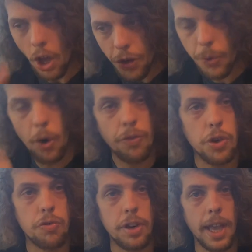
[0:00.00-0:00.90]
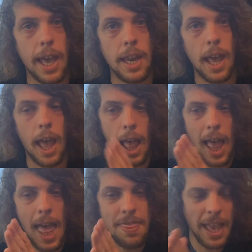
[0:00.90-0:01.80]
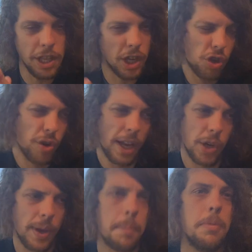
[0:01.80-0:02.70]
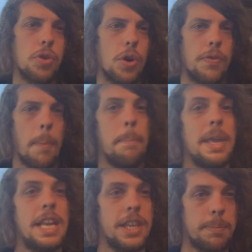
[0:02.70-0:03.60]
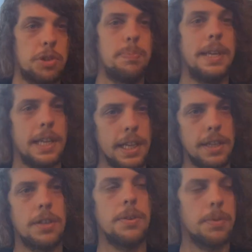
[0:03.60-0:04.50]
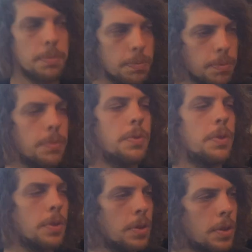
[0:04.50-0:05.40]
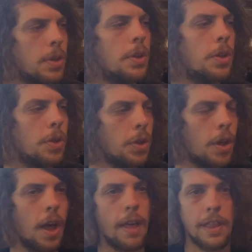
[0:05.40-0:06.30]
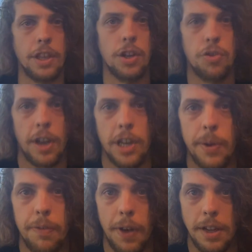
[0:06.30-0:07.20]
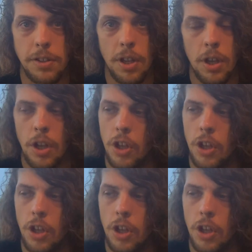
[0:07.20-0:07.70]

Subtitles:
do it over and over again, and then you can try and do it sort of medium speed, and then you can try and do it fast.